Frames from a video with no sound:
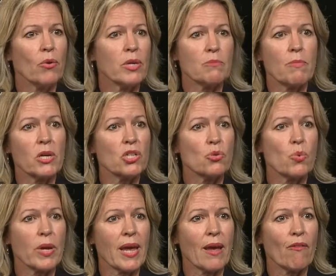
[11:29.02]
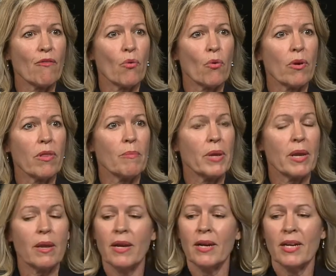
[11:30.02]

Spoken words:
as much as we can for them. And